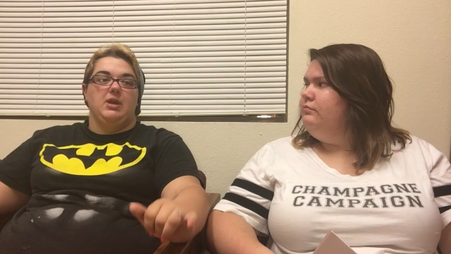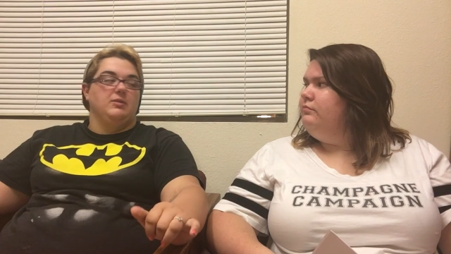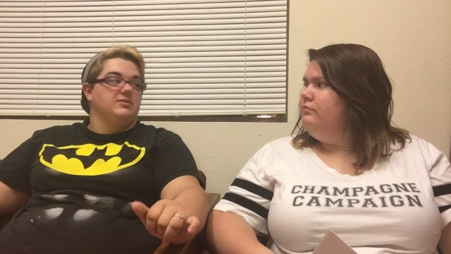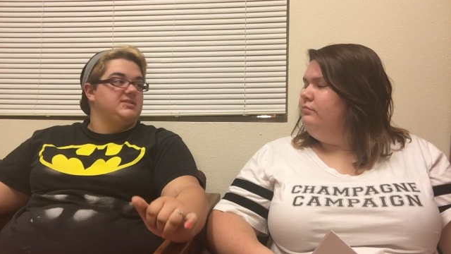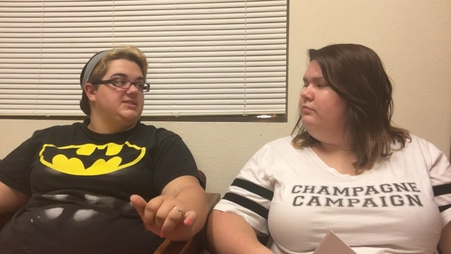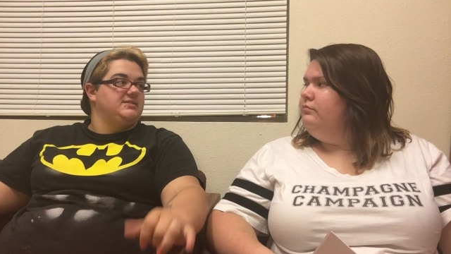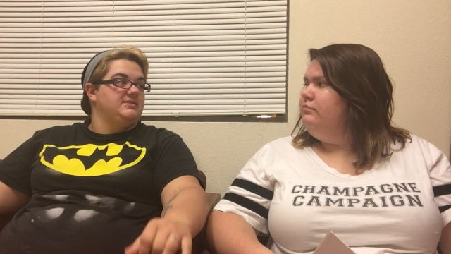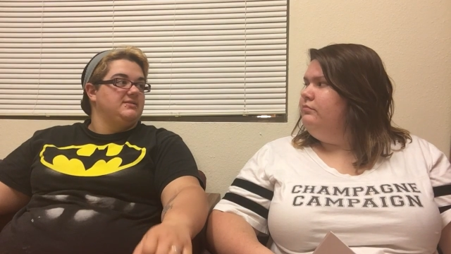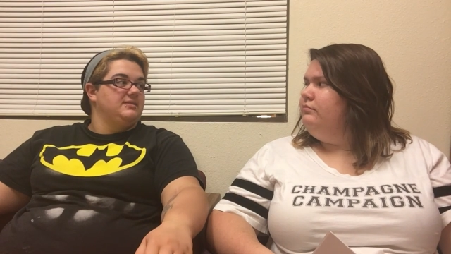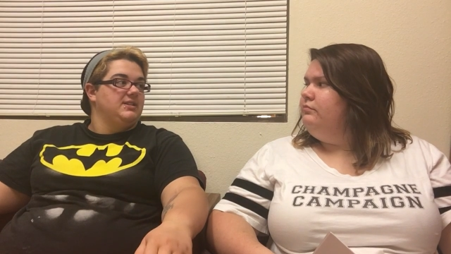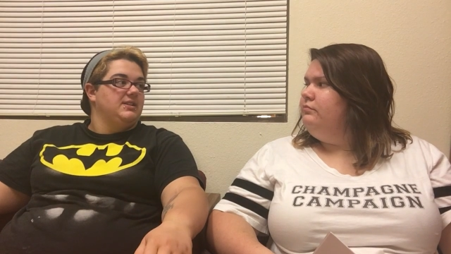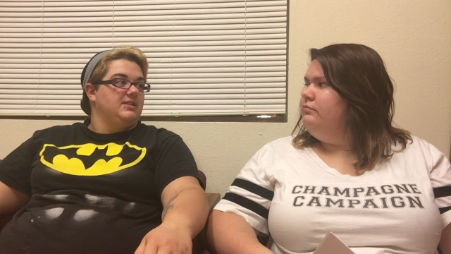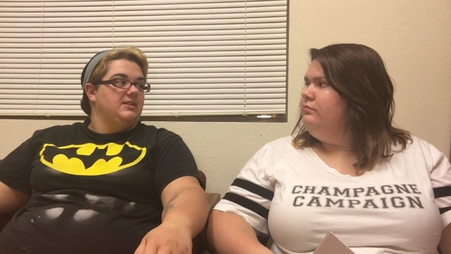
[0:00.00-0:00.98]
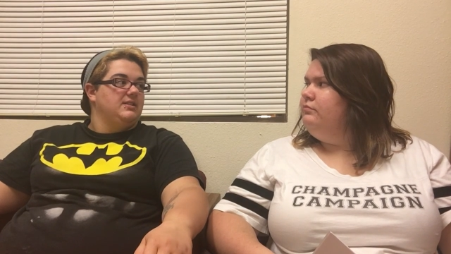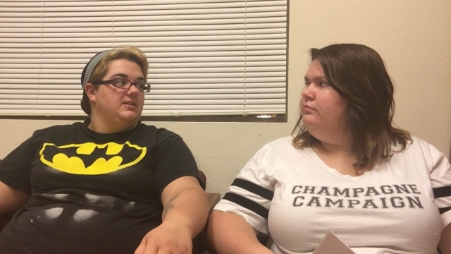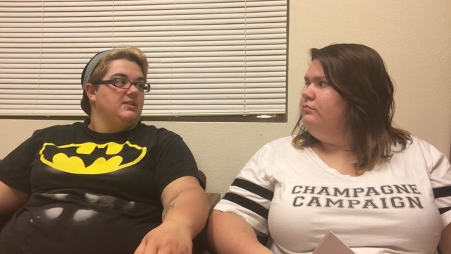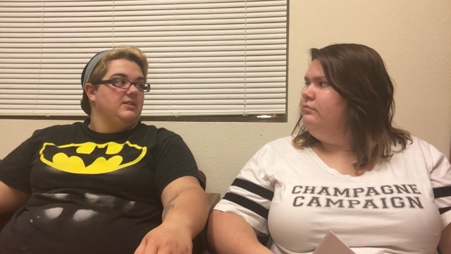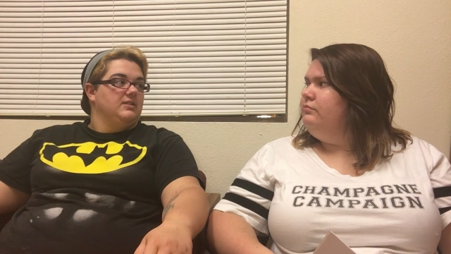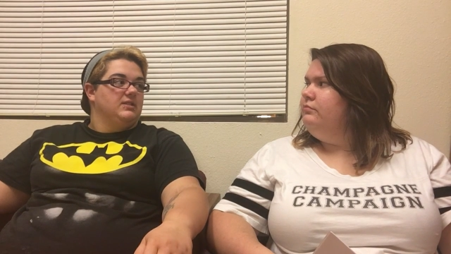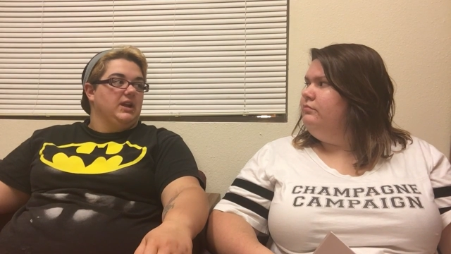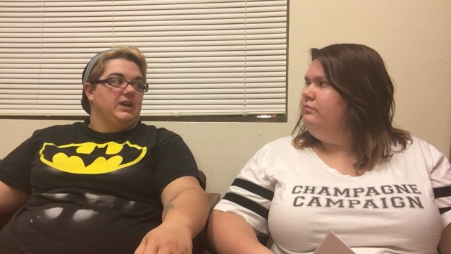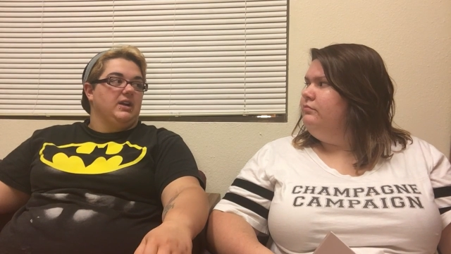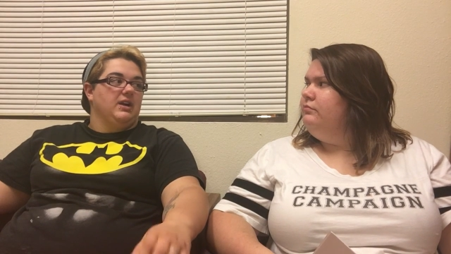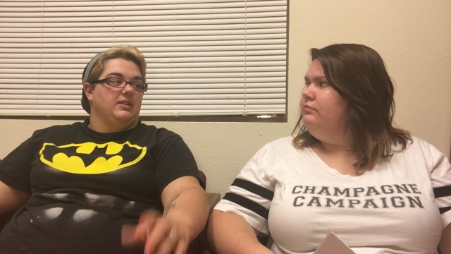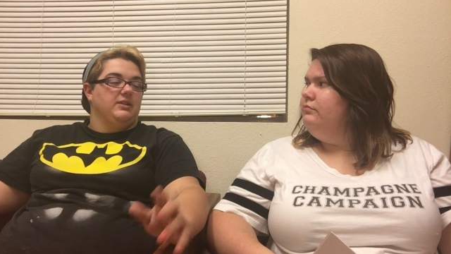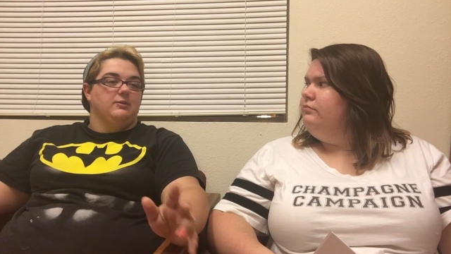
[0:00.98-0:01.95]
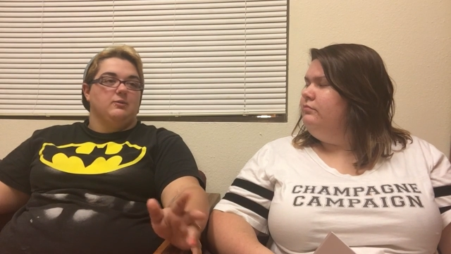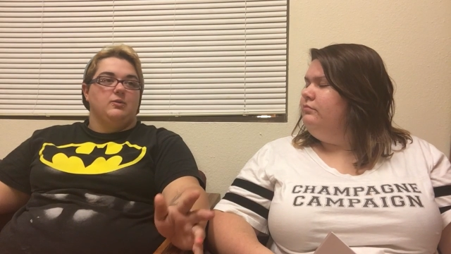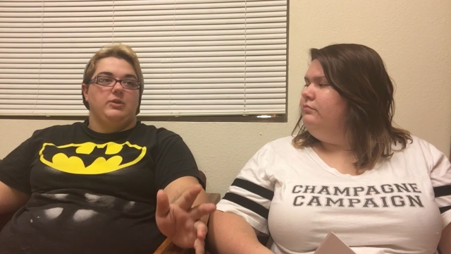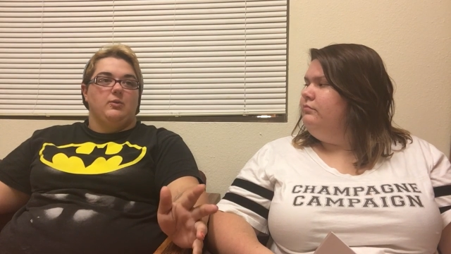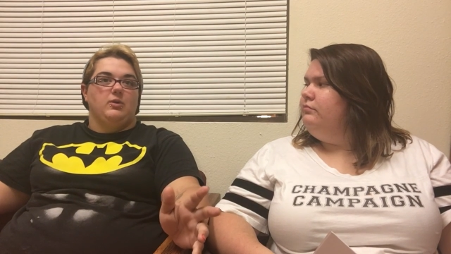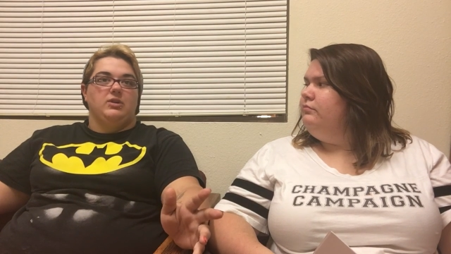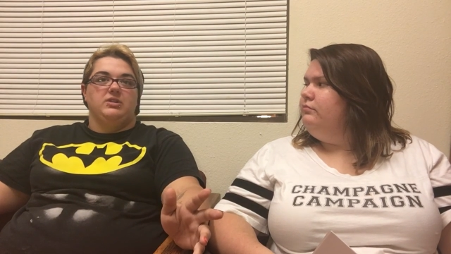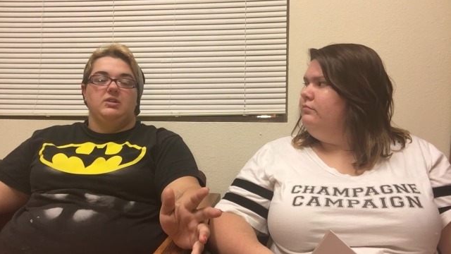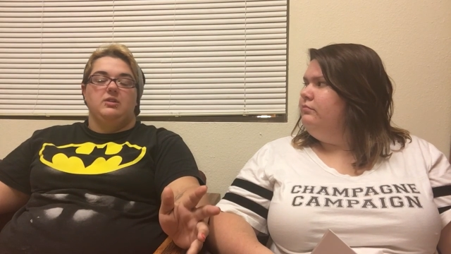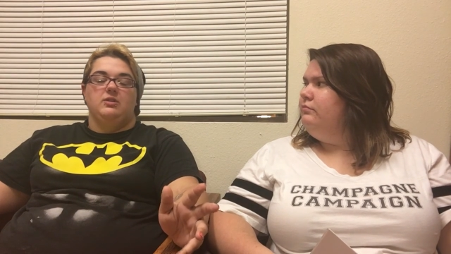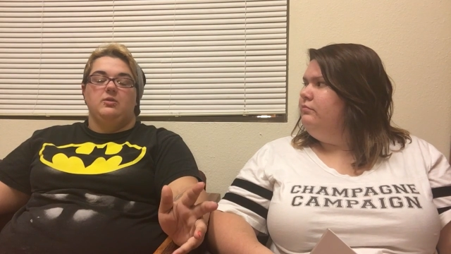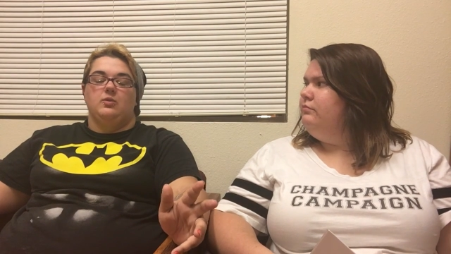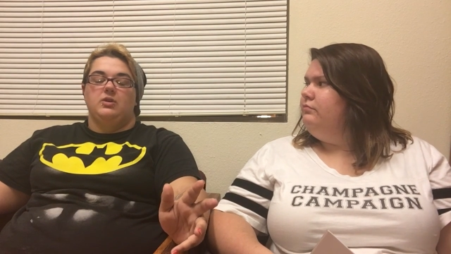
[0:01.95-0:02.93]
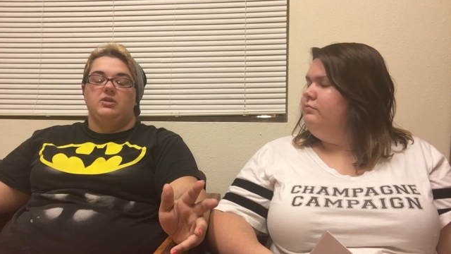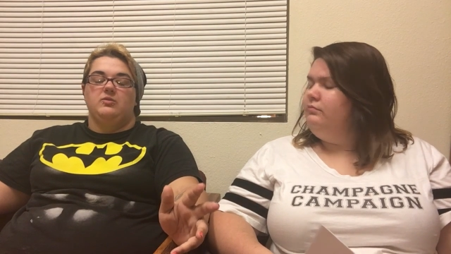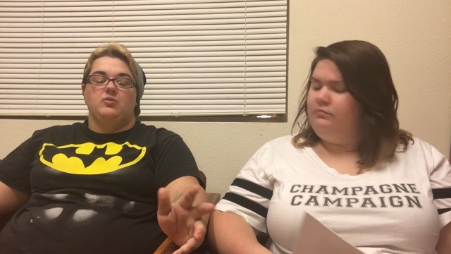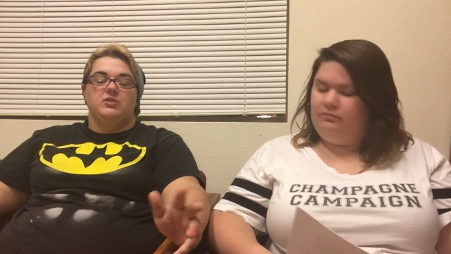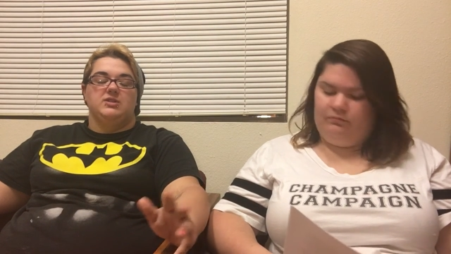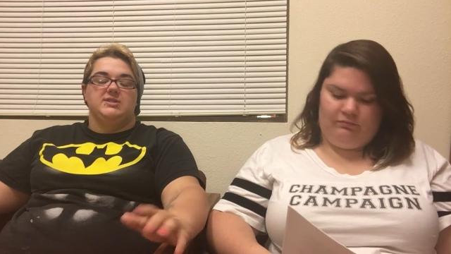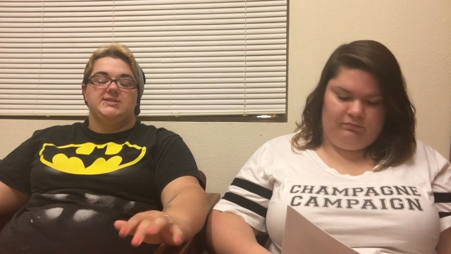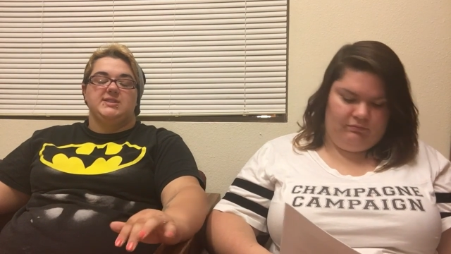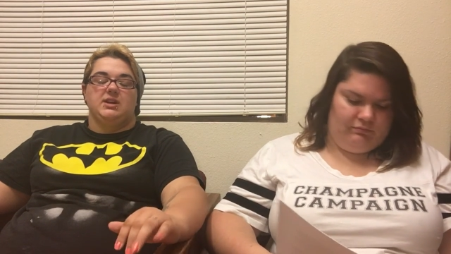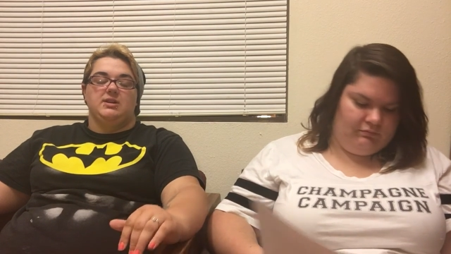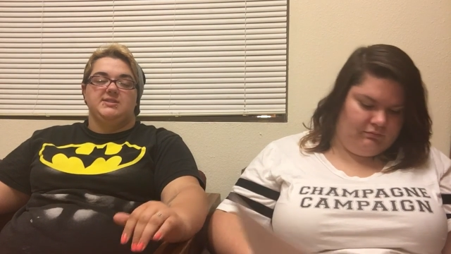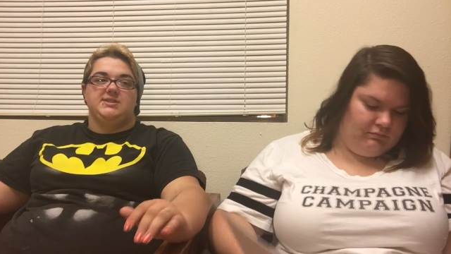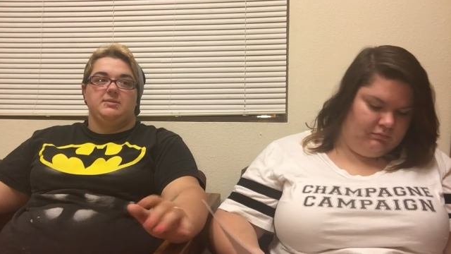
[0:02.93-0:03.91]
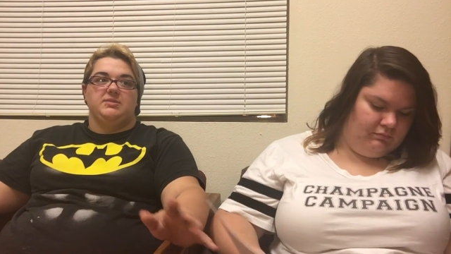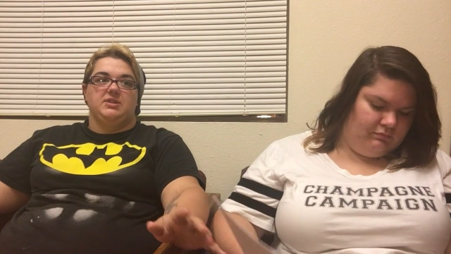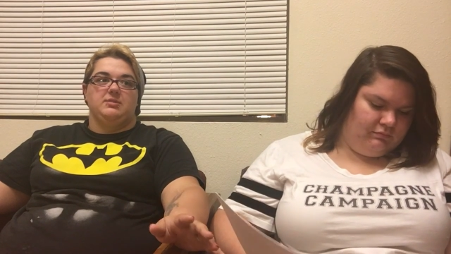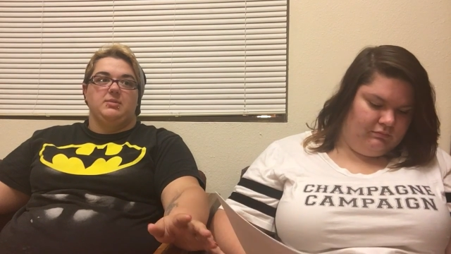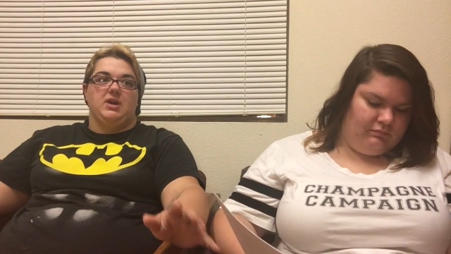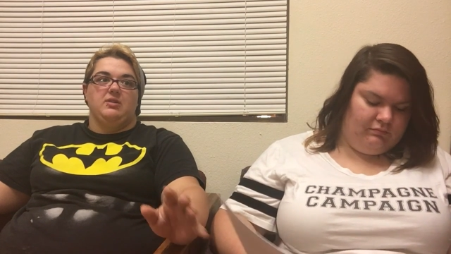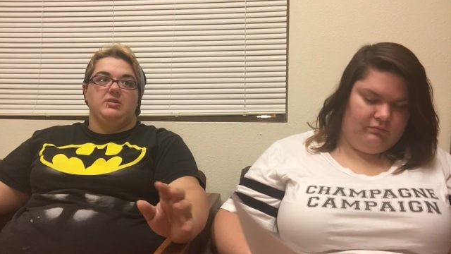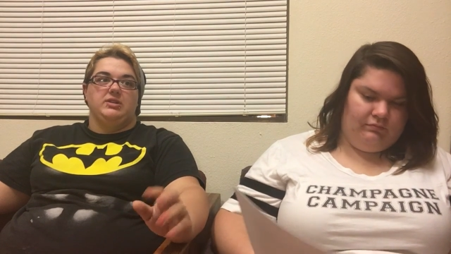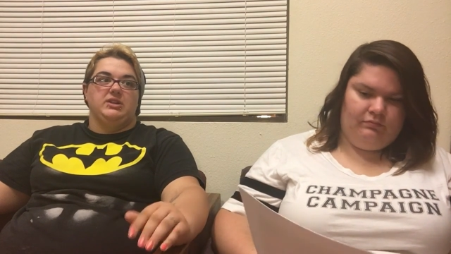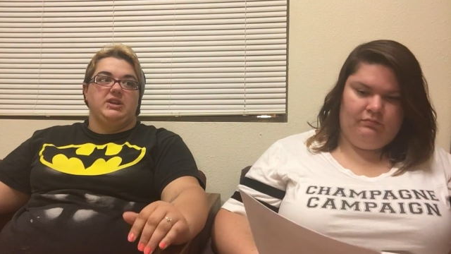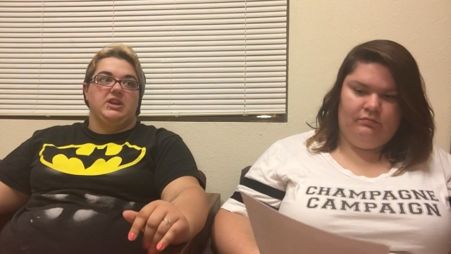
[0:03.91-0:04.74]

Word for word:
Speaker 1: notes. Like uh, there, the one, the one was uh, something about in the